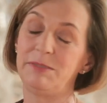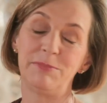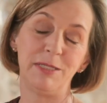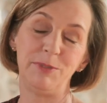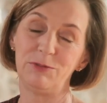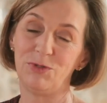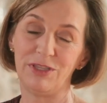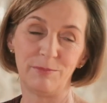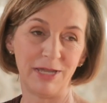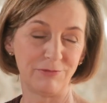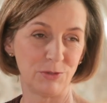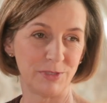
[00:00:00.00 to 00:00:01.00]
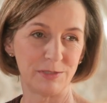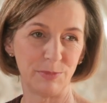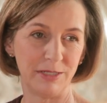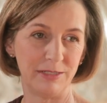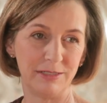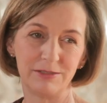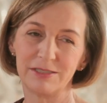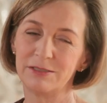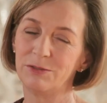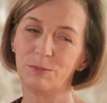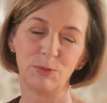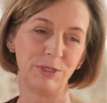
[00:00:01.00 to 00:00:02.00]
I mean, maybe you read them afterwards, but
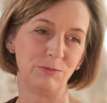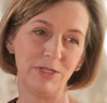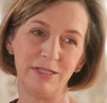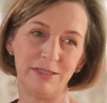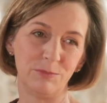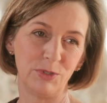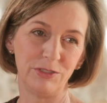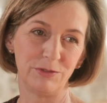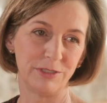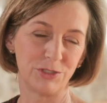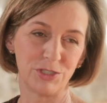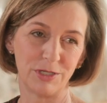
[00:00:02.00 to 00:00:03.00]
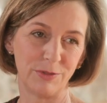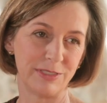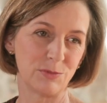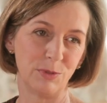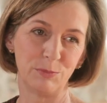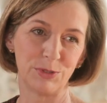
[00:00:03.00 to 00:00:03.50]
there's no point reading them when you're in a show.